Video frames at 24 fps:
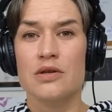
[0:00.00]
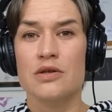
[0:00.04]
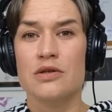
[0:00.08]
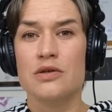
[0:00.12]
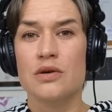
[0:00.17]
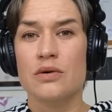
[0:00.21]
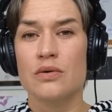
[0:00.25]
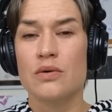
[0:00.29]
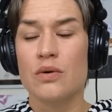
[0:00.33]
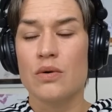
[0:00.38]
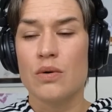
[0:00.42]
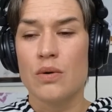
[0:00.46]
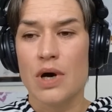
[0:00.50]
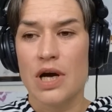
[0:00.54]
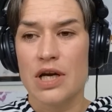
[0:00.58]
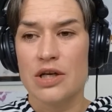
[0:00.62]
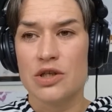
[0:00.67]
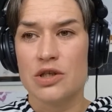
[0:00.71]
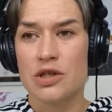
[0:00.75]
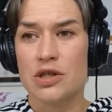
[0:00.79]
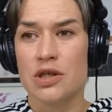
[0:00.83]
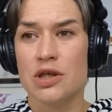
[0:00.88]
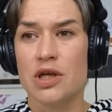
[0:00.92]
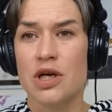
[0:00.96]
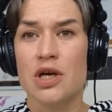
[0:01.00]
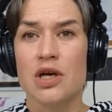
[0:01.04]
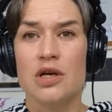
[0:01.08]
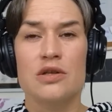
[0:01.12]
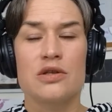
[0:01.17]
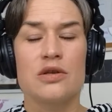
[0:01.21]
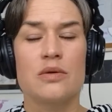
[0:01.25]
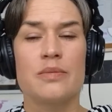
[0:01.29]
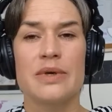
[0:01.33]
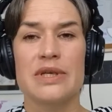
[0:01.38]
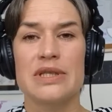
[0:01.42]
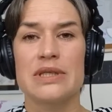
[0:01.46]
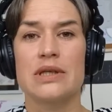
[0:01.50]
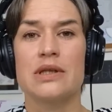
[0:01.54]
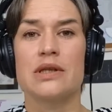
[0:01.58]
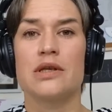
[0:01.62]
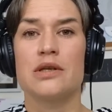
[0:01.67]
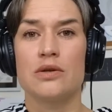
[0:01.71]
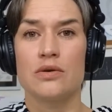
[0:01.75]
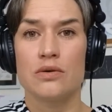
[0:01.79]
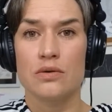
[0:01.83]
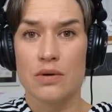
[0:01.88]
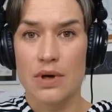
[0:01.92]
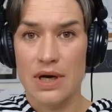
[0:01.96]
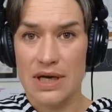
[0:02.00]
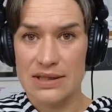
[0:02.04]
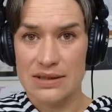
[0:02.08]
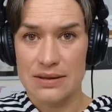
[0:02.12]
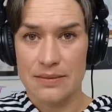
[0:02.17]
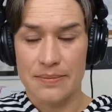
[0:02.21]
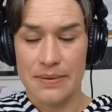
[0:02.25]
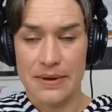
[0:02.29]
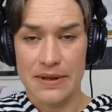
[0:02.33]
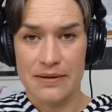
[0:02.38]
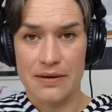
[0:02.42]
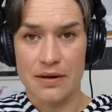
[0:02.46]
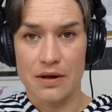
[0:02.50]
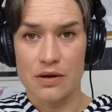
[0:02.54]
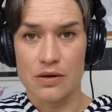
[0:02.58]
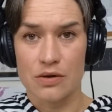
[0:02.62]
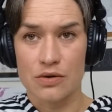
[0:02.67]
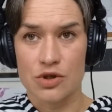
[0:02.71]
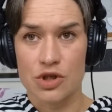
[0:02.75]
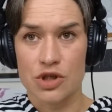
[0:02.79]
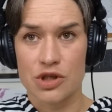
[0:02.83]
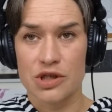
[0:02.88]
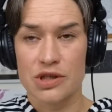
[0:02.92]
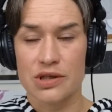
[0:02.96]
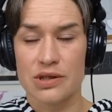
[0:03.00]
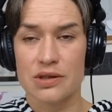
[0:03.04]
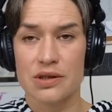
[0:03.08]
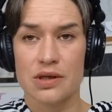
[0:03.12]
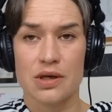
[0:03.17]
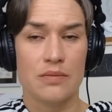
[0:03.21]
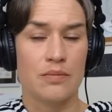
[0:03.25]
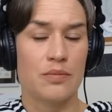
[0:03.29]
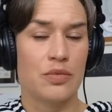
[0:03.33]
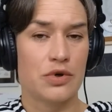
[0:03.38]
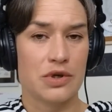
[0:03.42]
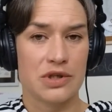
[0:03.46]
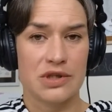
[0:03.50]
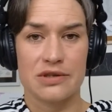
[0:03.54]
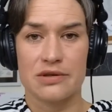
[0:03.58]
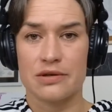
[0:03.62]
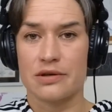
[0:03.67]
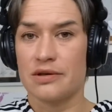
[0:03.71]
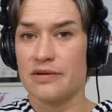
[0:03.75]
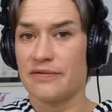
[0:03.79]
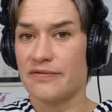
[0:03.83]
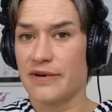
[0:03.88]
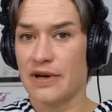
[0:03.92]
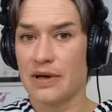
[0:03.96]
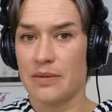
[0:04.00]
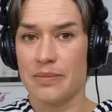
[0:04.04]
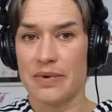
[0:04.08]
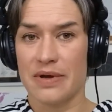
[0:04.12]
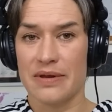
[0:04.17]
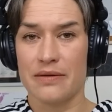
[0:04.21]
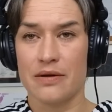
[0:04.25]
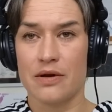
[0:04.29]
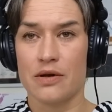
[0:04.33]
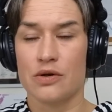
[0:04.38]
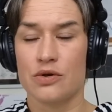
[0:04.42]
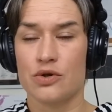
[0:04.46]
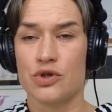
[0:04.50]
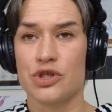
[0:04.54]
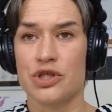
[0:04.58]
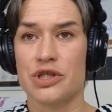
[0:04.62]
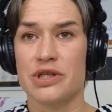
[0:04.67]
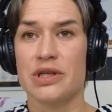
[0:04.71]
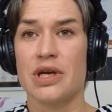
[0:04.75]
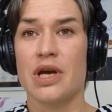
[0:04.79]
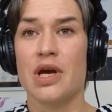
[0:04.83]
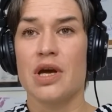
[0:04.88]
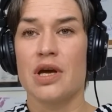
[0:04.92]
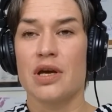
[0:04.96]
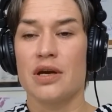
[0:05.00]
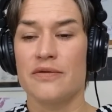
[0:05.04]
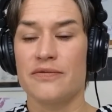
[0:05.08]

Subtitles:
So, question. So, basically, you as a pathologist, board certified pathologist,